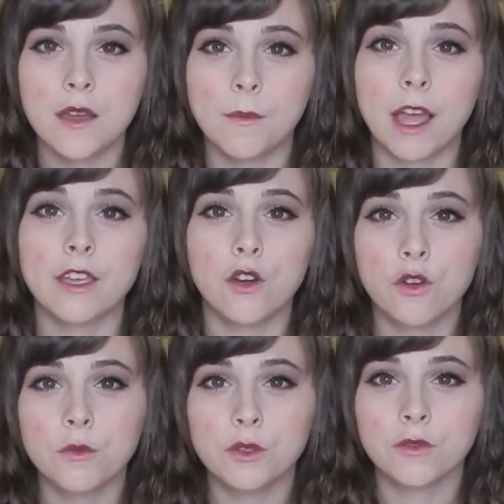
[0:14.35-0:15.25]
My
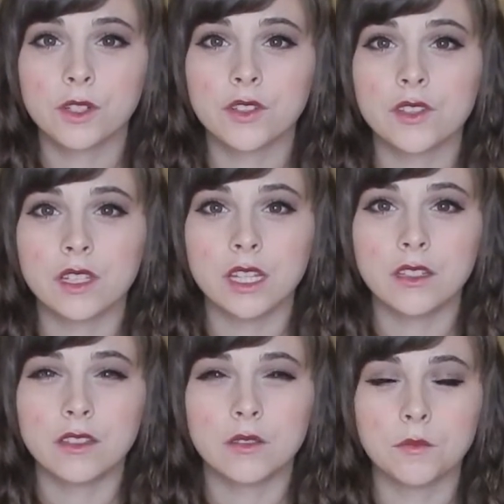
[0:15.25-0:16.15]
home university
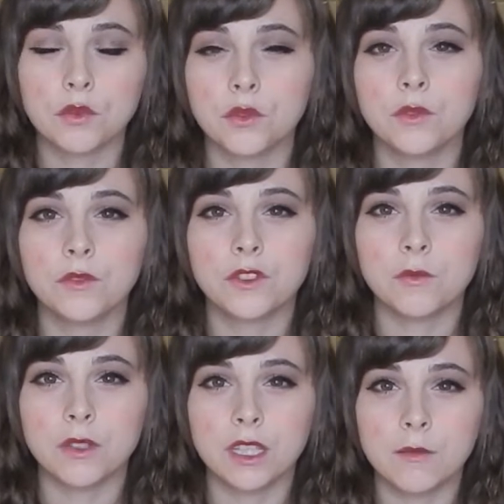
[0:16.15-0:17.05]
didn't prove to
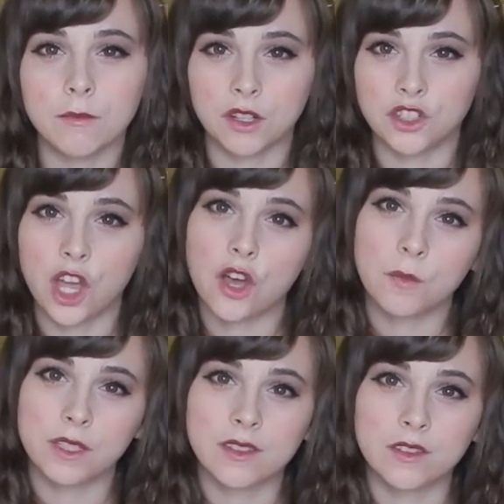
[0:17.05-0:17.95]
be much help
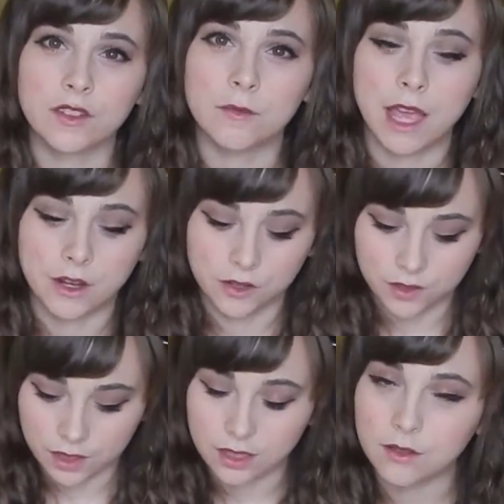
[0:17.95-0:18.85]
in certain matters
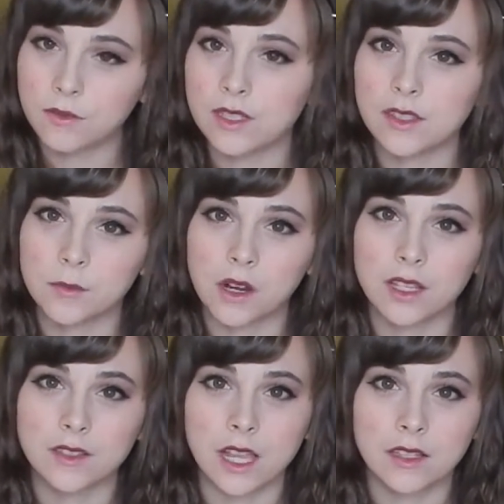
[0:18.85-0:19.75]
in the visa
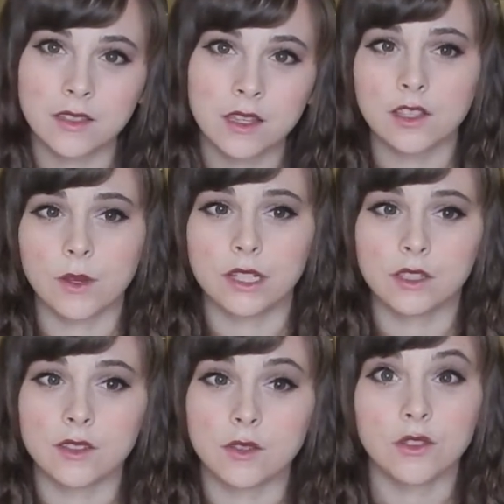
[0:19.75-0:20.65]
process, so I had to
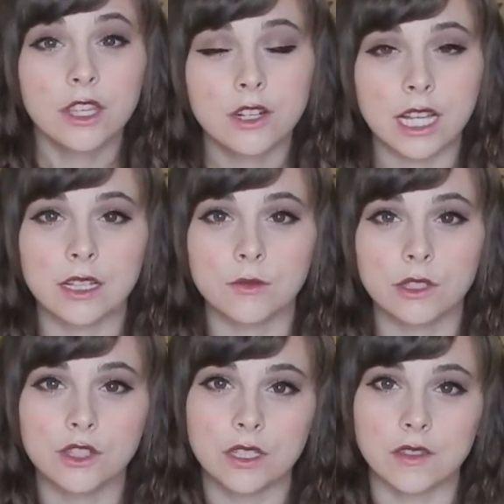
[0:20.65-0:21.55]
consult the internet,
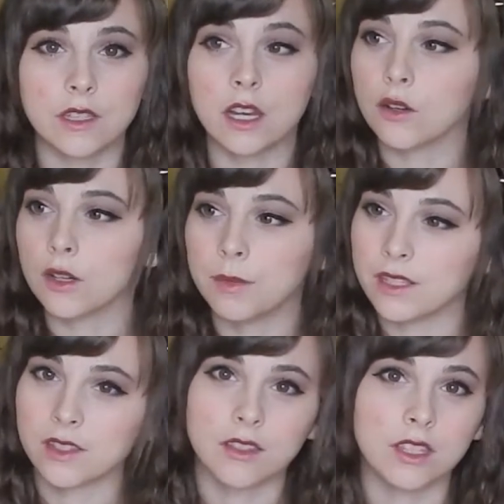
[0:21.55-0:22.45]
which is, a
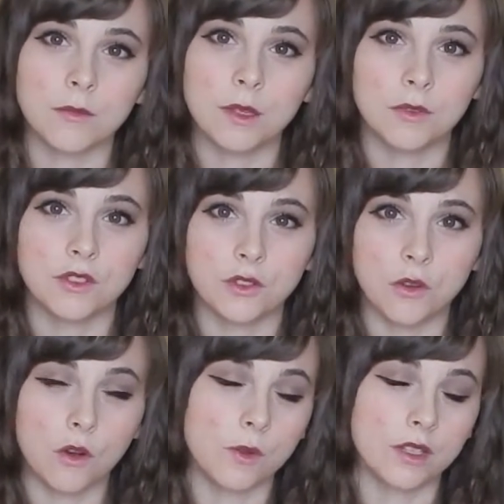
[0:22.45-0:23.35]
basic thing people do
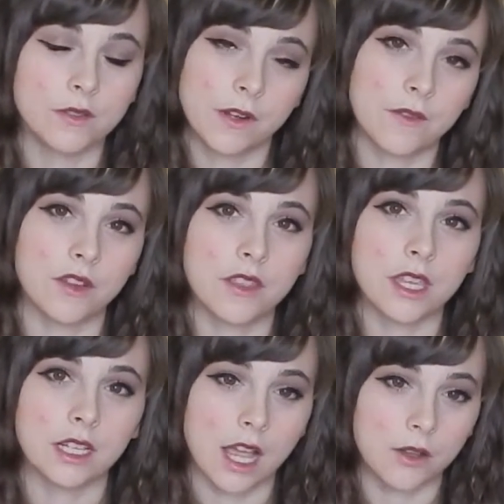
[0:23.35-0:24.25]
always for
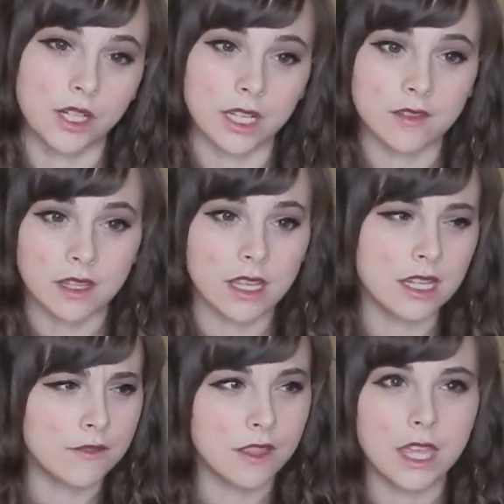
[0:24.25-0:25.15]
everything nowadays, and
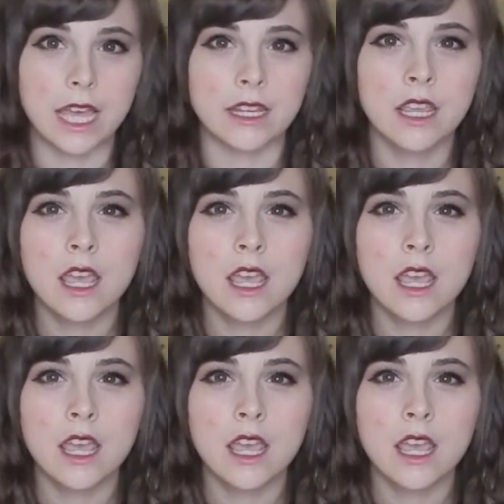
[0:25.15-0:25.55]
even then